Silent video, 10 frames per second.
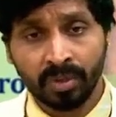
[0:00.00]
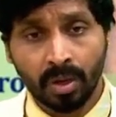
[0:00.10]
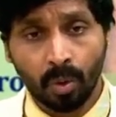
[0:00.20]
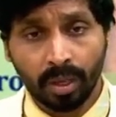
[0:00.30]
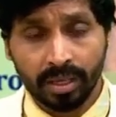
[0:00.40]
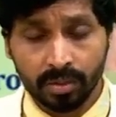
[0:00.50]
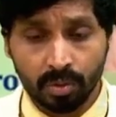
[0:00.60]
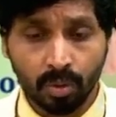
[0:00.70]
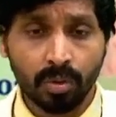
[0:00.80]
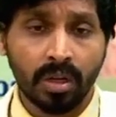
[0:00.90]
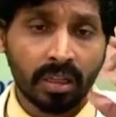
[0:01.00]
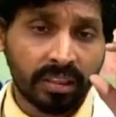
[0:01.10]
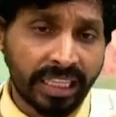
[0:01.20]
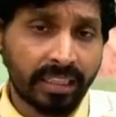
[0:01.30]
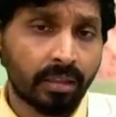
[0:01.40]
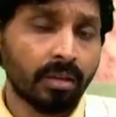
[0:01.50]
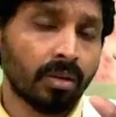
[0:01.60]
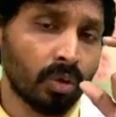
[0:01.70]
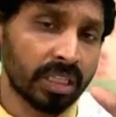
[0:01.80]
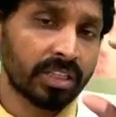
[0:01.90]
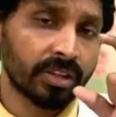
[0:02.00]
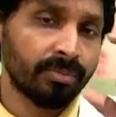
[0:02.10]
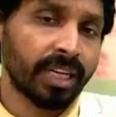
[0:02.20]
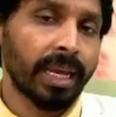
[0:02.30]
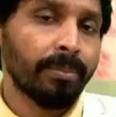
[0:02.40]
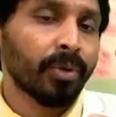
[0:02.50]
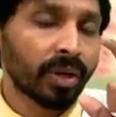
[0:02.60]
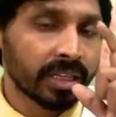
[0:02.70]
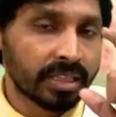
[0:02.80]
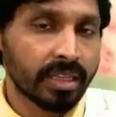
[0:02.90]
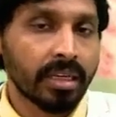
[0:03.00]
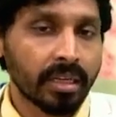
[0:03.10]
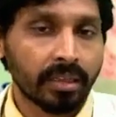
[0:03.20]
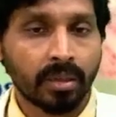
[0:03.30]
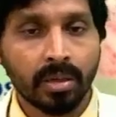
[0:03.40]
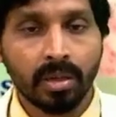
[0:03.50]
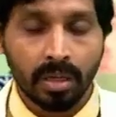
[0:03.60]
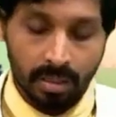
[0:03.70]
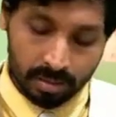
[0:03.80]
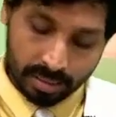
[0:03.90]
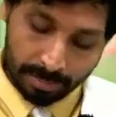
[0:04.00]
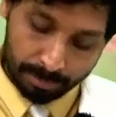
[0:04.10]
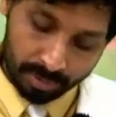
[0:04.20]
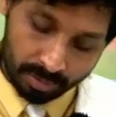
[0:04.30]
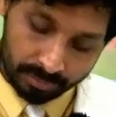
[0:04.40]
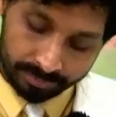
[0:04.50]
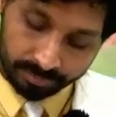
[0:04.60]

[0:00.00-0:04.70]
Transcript: Okay, so thick cholesterol type you can see in the sample.